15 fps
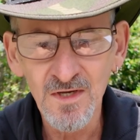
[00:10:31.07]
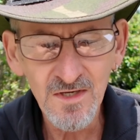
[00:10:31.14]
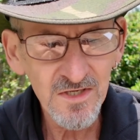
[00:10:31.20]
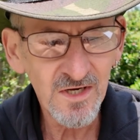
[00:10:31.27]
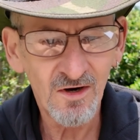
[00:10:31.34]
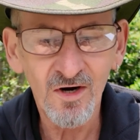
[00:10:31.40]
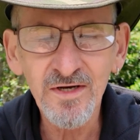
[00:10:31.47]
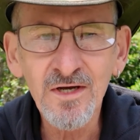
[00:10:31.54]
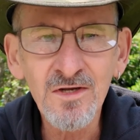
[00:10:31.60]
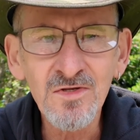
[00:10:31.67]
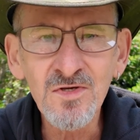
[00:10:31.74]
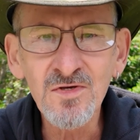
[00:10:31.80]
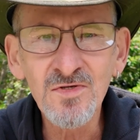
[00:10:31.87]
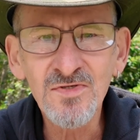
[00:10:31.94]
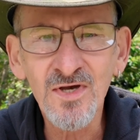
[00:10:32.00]
You know, I don't
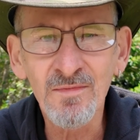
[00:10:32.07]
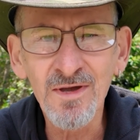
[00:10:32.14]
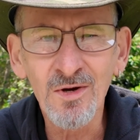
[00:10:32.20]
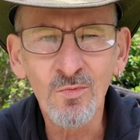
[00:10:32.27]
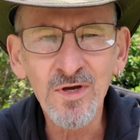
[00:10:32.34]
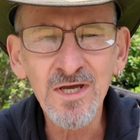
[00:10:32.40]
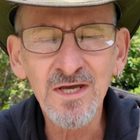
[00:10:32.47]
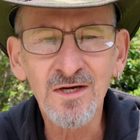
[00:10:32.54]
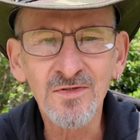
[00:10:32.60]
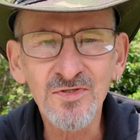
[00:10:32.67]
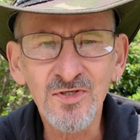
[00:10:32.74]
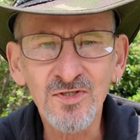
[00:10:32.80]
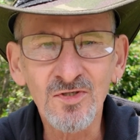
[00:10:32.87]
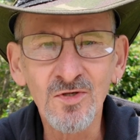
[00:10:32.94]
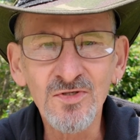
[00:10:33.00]
use Mountain Warehouse
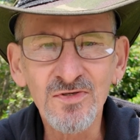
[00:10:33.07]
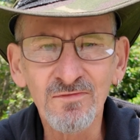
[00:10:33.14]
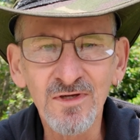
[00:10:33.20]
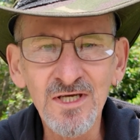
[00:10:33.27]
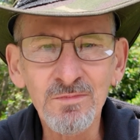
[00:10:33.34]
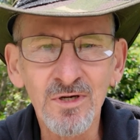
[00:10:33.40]
exclusively,